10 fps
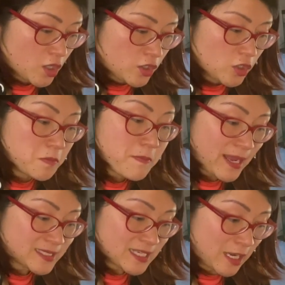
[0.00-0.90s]
You
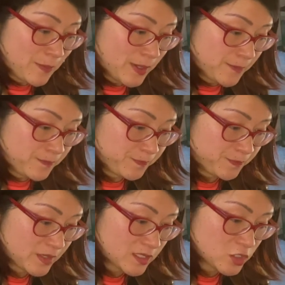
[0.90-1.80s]
mix it up
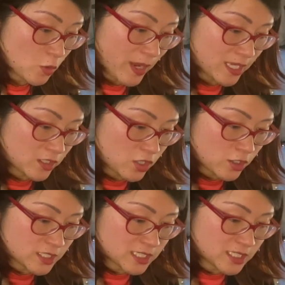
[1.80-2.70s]
so it
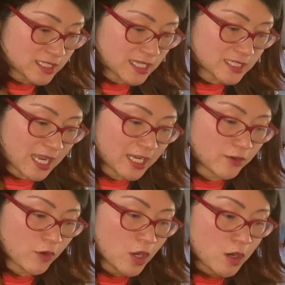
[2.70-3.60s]
turns into this kind
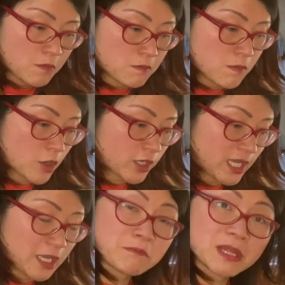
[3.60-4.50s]
of
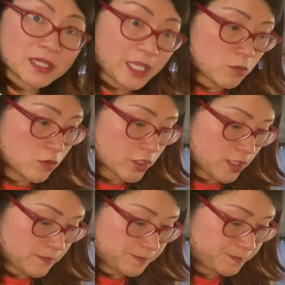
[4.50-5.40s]
murky, milky water.
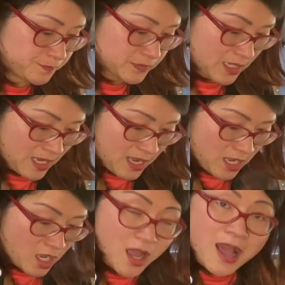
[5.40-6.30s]

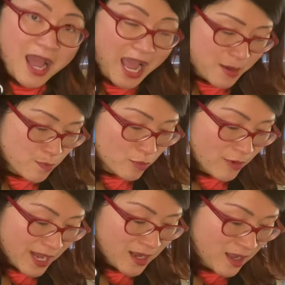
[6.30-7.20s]
I
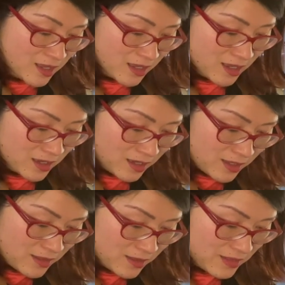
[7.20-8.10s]
bring
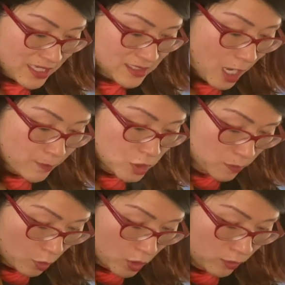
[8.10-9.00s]
this up to a
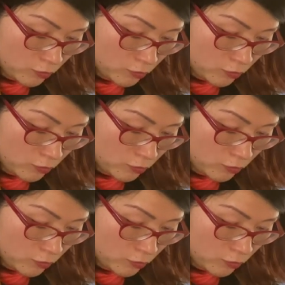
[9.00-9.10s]
boil,